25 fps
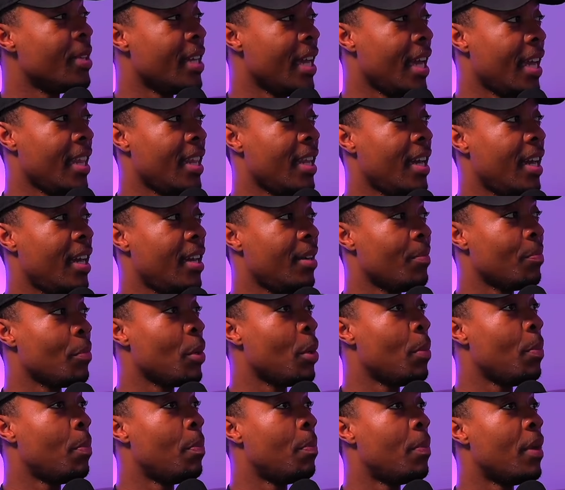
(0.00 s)
get that,
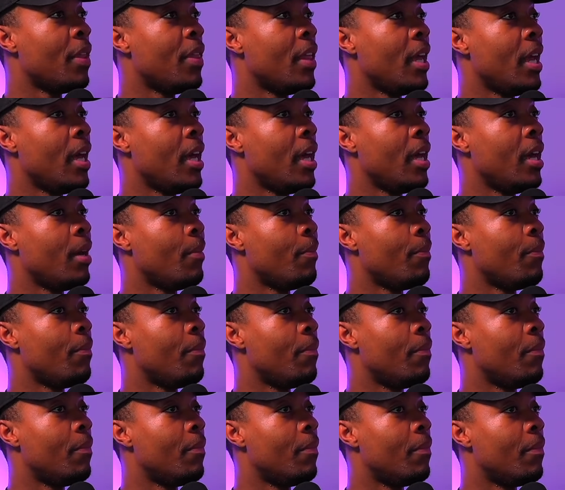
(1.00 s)
but there,
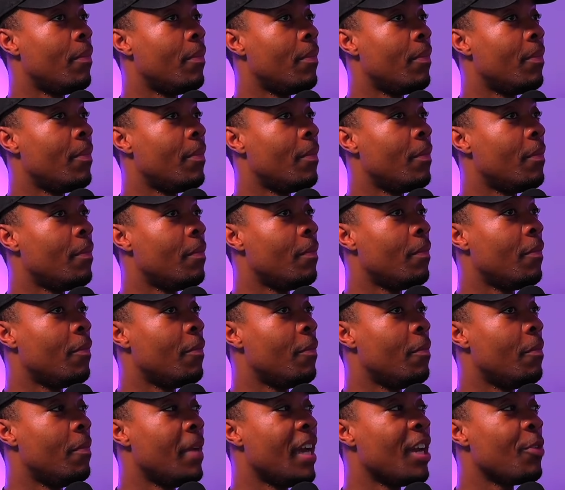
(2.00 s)

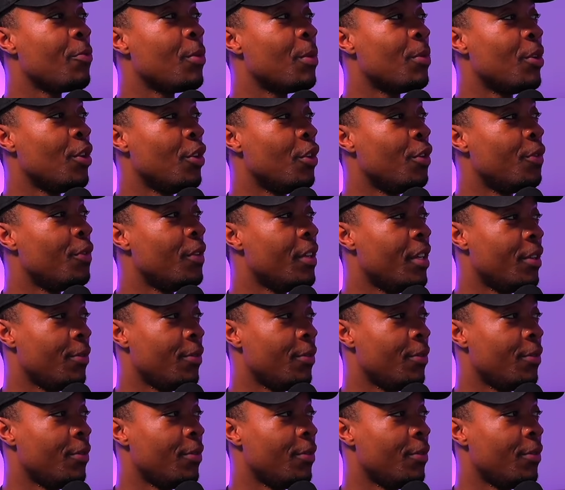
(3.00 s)
men and women look for